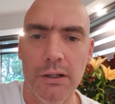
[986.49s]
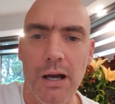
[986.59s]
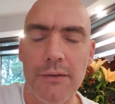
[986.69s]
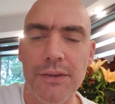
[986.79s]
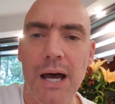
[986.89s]

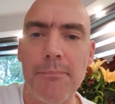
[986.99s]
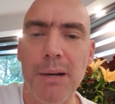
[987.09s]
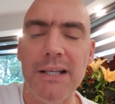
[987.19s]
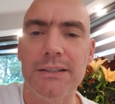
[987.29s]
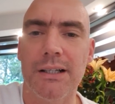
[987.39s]
And that
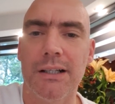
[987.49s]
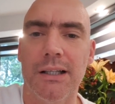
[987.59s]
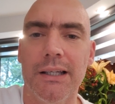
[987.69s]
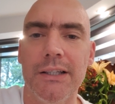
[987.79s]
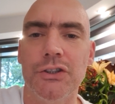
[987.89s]

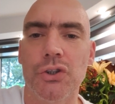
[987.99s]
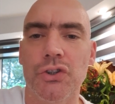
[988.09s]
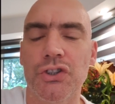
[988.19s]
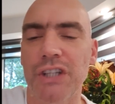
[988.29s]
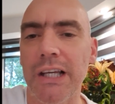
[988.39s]
basically is
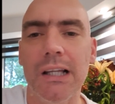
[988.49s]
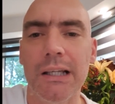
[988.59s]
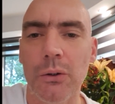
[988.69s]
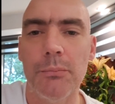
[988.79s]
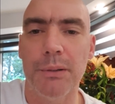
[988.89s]
just
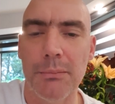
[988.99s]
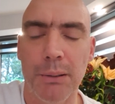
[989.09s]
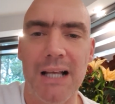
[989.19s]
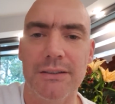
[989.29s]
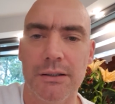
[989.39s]
sealing up your
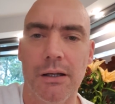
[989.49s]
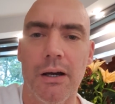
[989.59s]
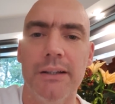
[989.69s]
plaster